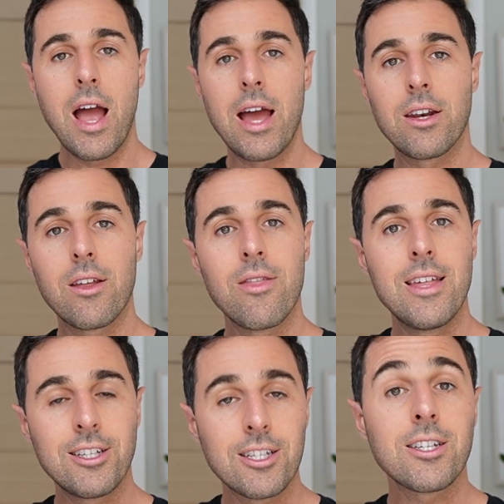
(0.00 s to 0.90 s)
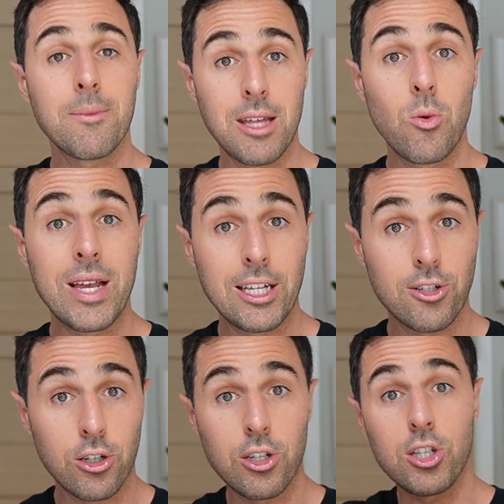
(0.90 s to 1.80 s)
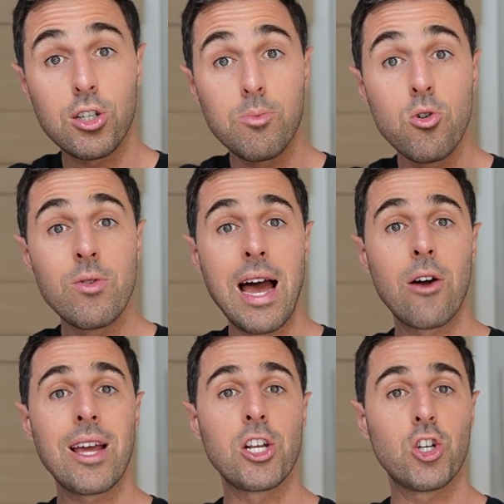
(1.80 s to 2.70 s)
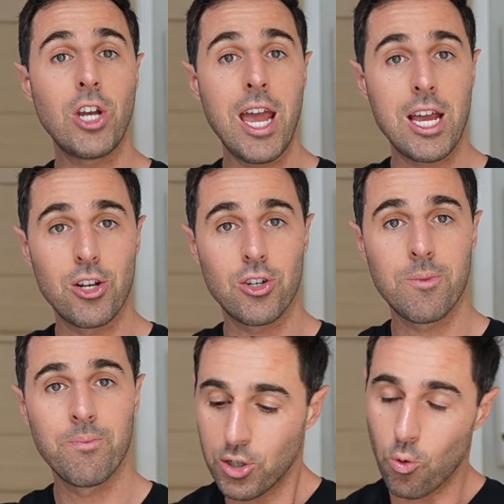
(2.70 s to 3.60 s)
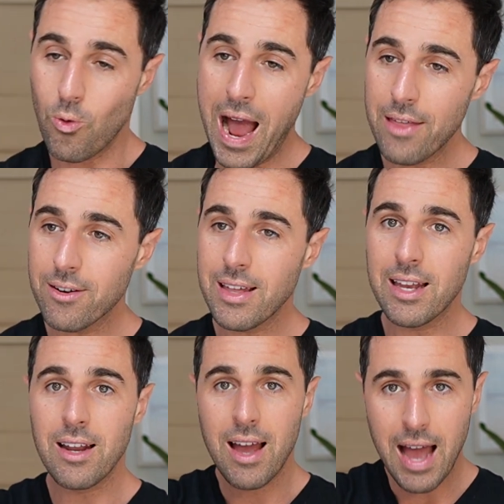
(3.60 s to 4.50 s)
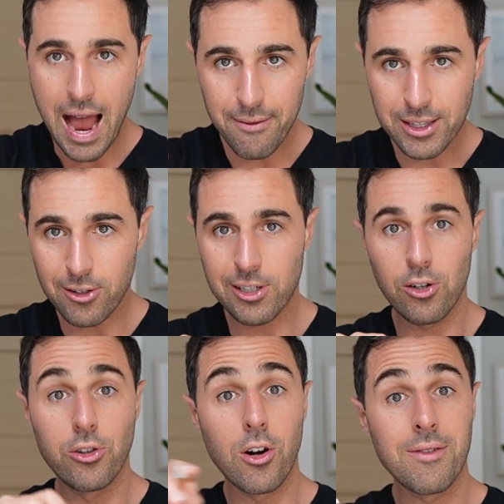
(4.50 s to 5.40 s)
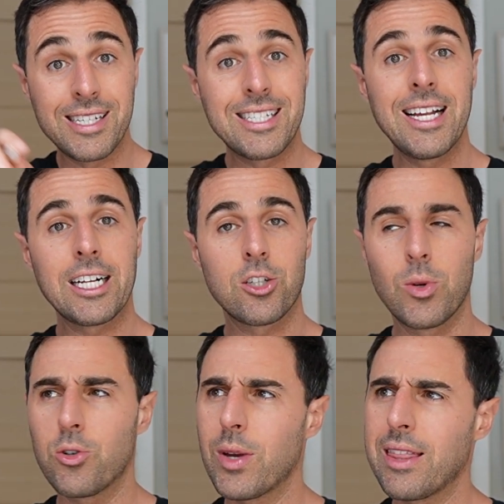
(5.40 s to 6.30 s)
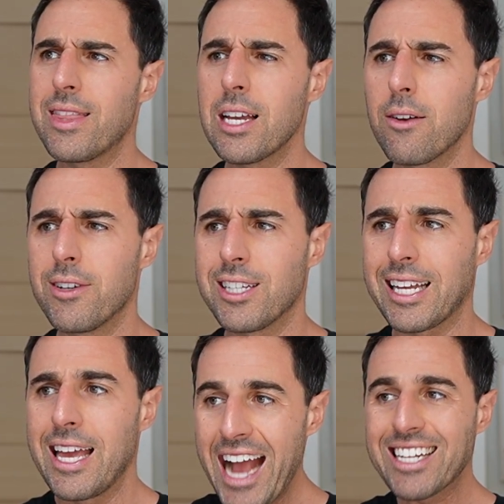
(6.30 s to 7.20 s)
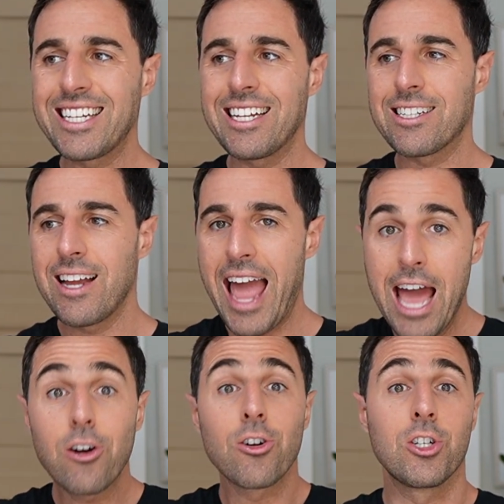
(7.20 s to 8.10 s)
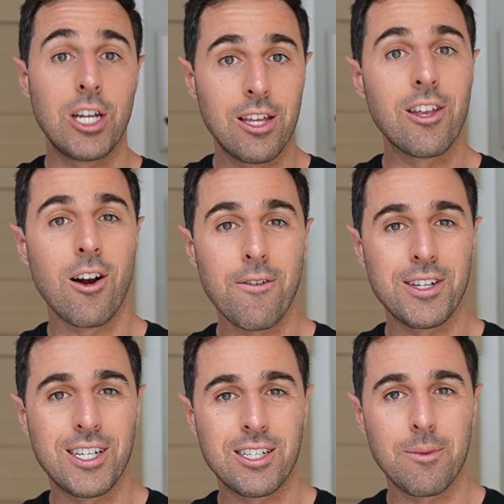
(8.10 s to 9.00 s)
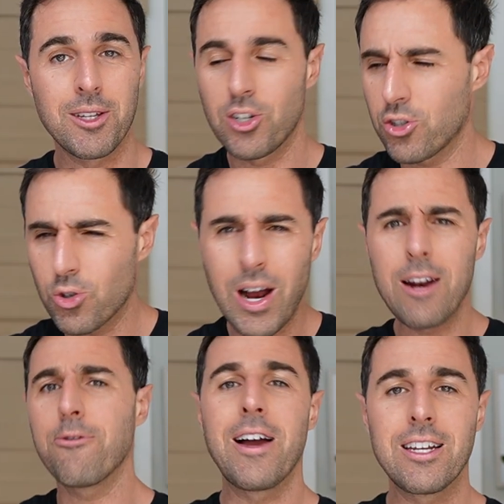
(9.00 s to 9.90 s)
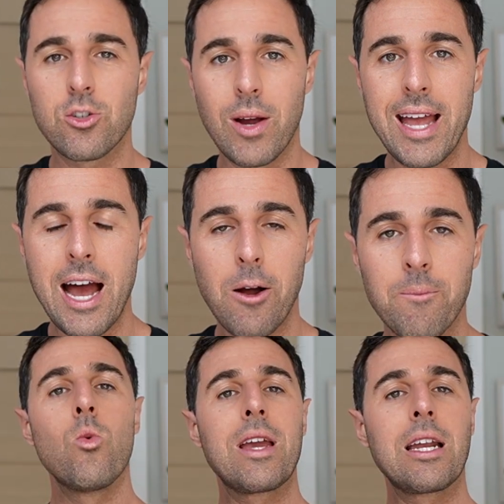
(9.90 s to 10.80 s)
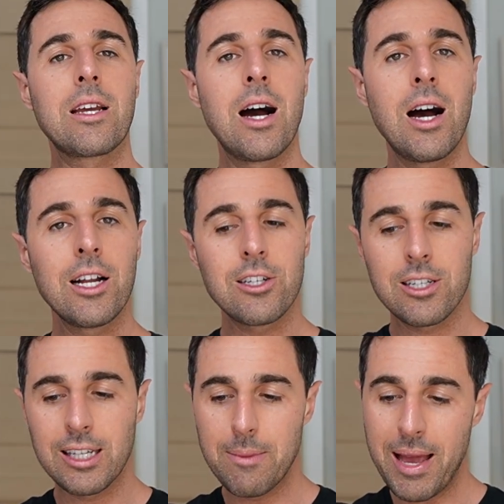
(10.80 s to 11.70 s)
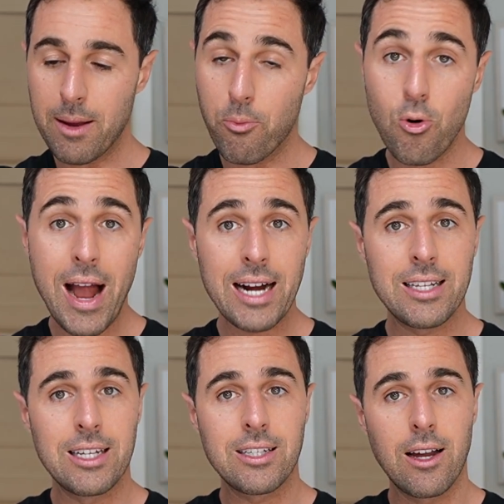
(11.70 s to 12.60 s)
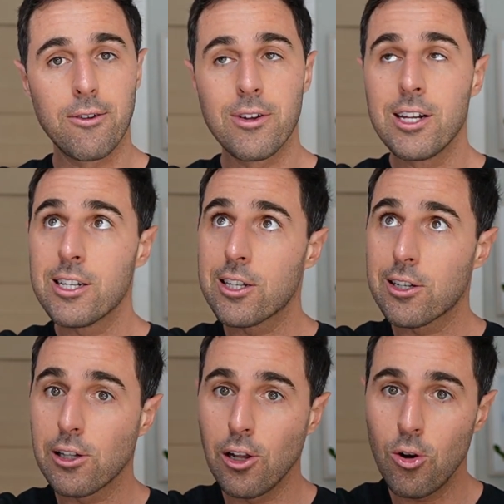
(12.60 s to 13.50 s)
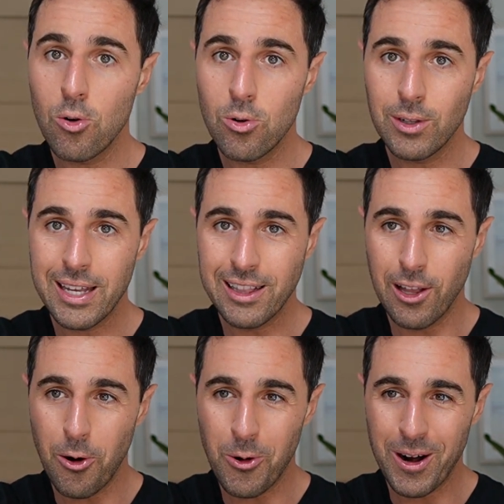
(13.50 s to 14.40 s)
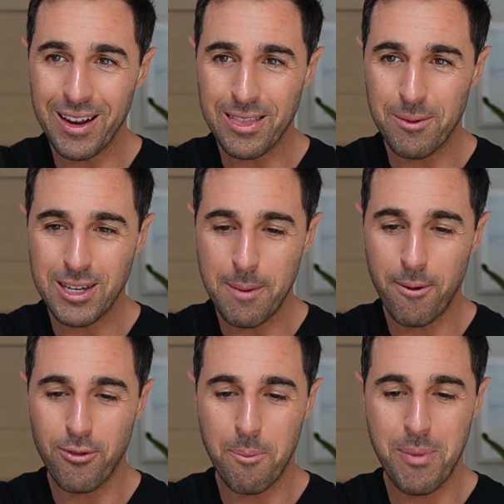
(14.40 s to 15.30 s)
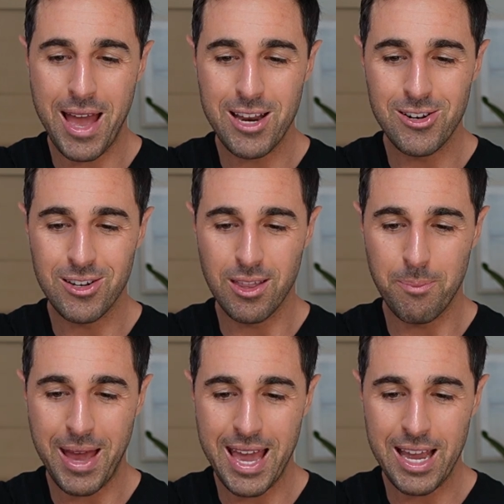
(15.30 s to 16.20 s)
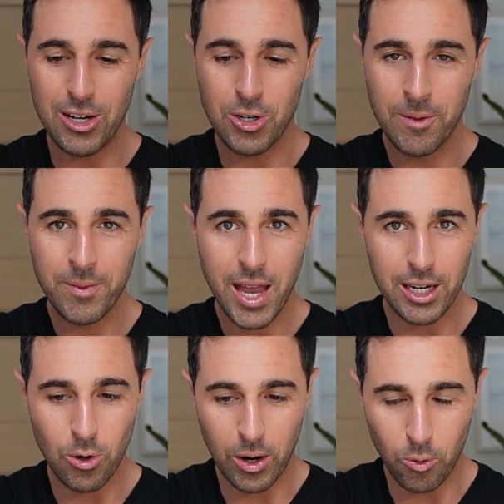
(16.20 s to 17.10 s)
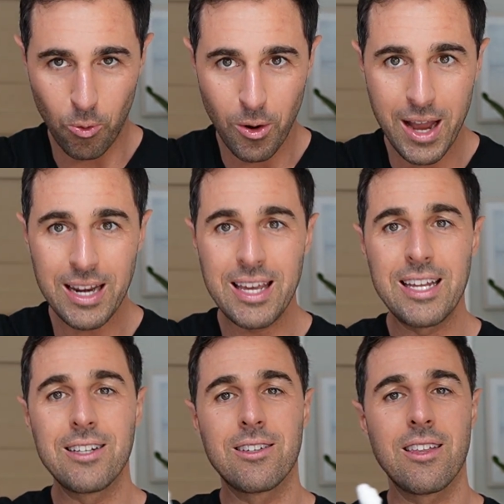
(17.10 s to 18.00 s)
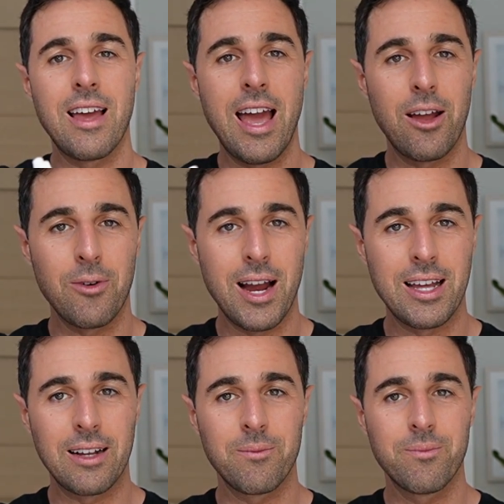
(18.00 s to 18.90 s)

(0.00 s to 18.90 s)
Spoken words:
And this is something that we can start to smooth out and change. So rather than having those little nervous tics, which we can think of as like excess energy in the nervous system that's just trying to find its way out, we can consciously make a practice of slowly lowering the tip of the pen to the page and going right into the handwriting.